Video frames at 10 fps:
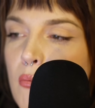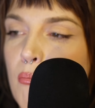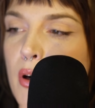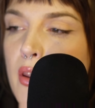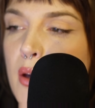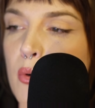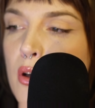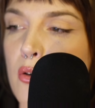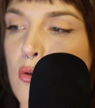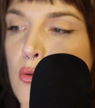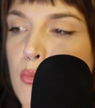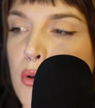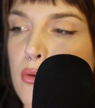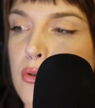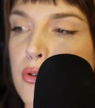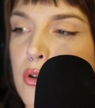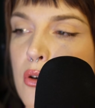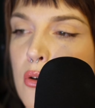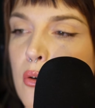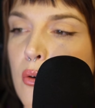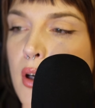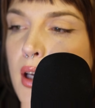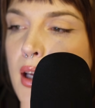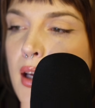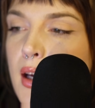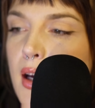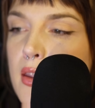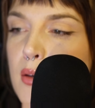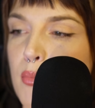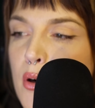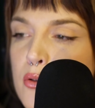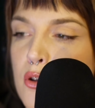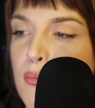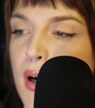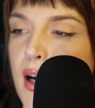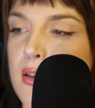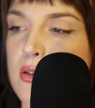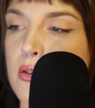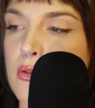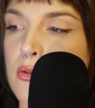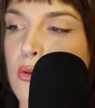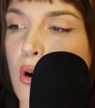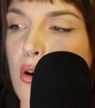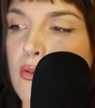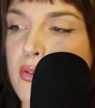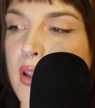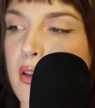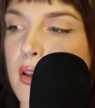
but they were in no mood to go, and the bottle passed so often